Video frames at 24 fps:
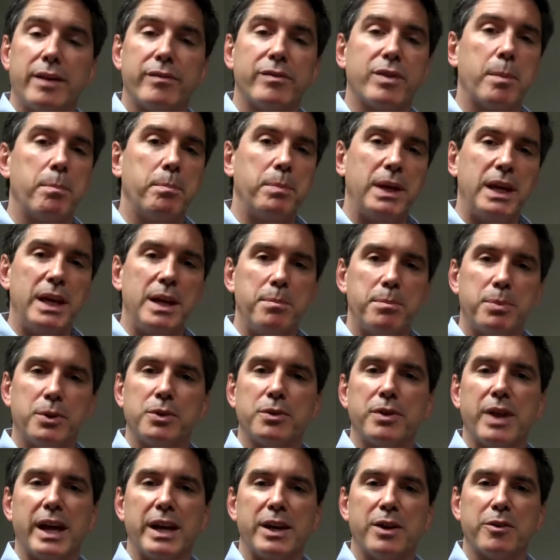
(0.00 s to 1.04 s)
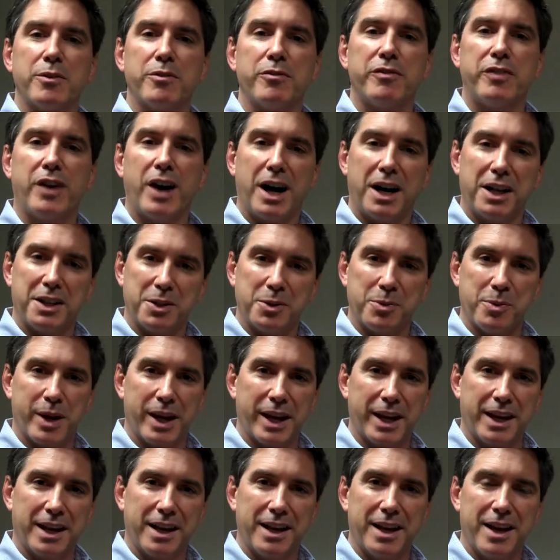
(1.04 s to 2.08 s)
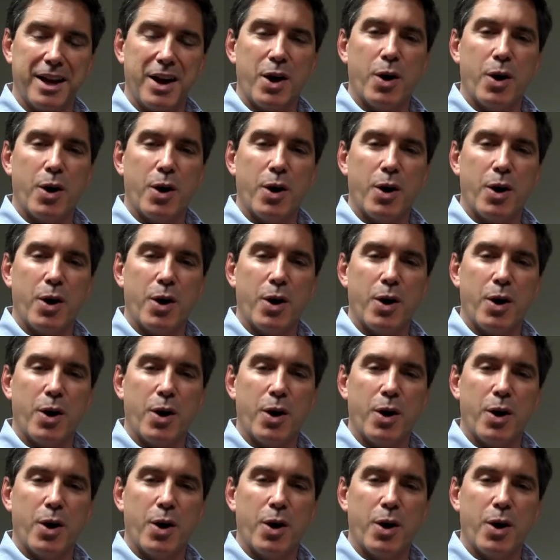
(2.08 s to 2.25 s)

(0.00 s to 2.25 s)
of the people that you're following,